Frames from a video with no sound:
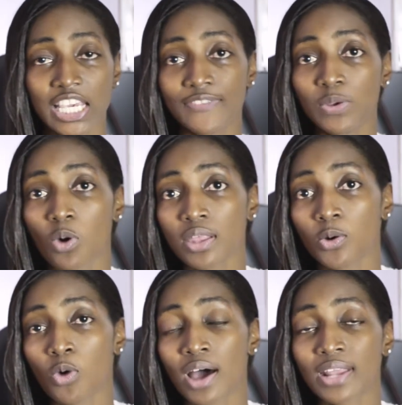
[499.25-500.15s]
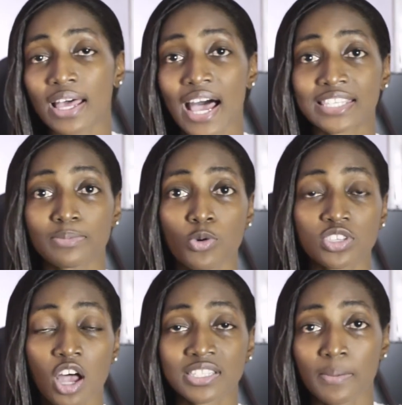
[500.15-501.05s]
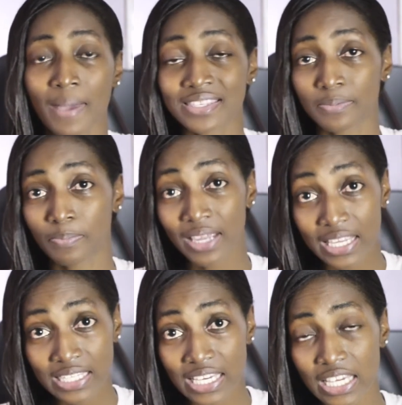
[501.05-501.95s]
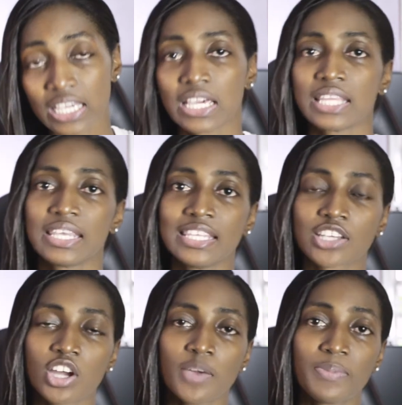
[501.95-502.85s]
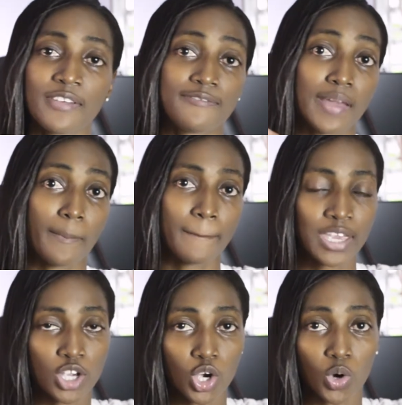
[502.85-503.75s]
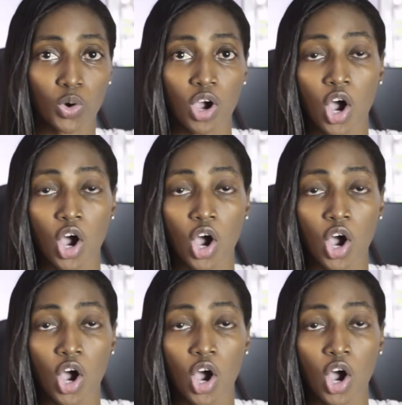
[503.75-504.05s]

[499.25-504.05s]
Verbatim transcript: If you want the one that has the most customizability, then it's gonna be Flamingo.